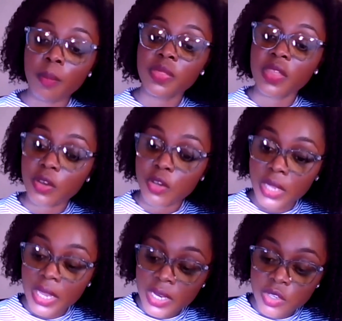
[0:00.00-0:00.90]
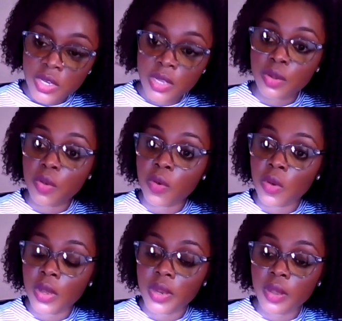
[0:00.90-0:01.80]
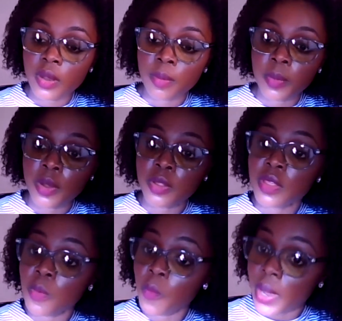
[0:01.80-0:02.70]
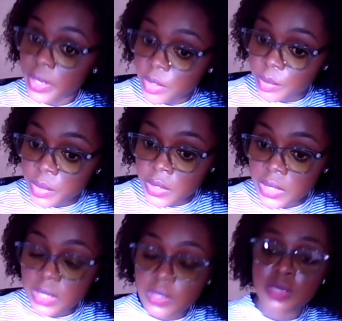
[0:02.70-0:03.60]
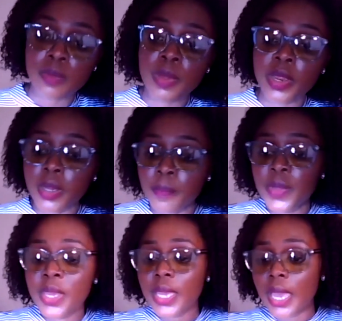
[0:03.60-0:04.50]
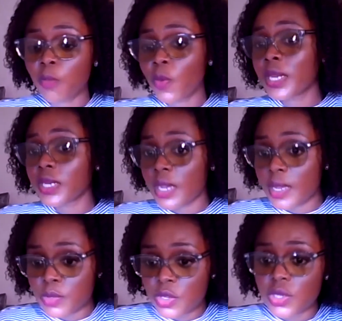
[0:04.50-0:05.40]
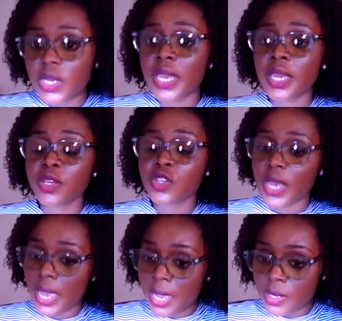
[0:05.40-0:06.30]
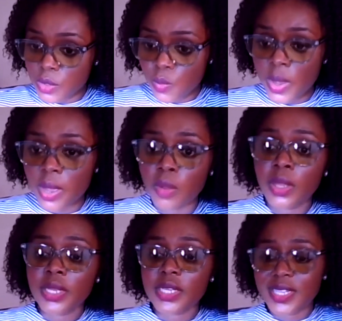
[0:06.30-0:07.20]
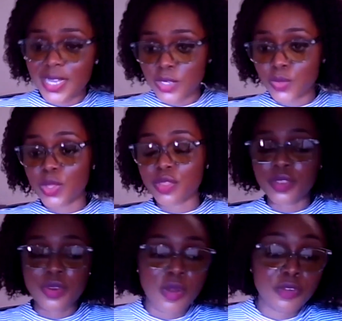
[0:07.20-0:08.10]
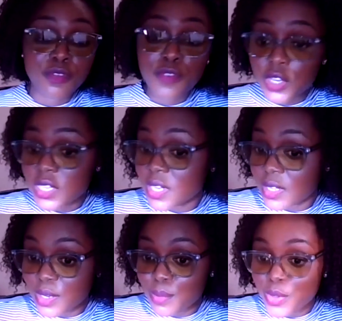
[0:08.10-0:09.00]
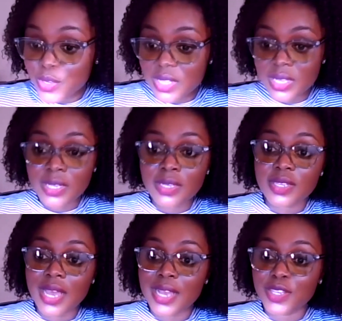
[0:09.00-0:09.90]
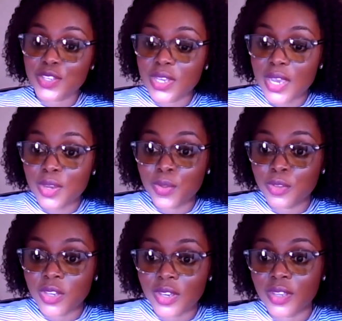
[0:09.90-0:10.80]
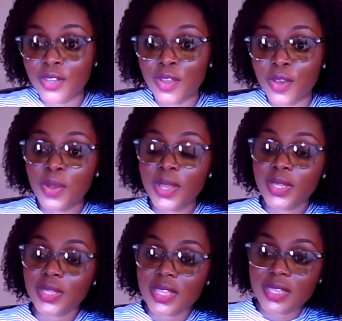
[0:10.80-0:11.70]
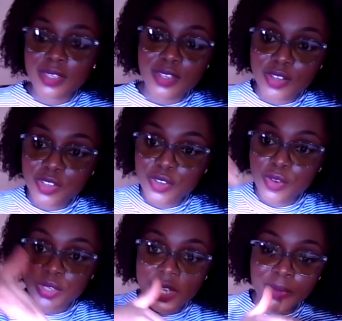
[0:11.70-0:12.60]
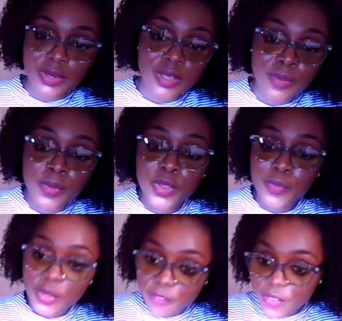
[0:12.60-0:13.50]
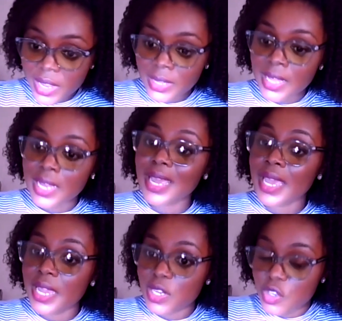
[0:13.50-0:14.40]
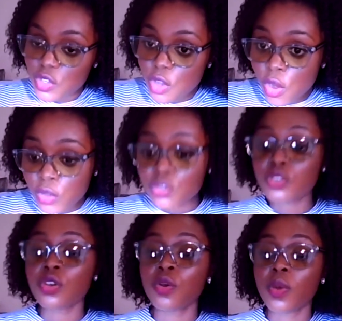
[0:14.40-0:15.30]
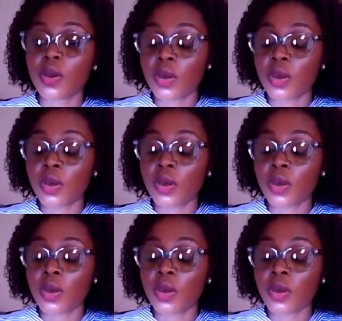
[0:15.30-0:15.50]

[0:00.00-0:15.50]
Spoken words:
the Caucasian or the white communities in America. And when it comes to age as well, just with, unfortunately, most things, as you get older, things start to go downhill. We find that age is also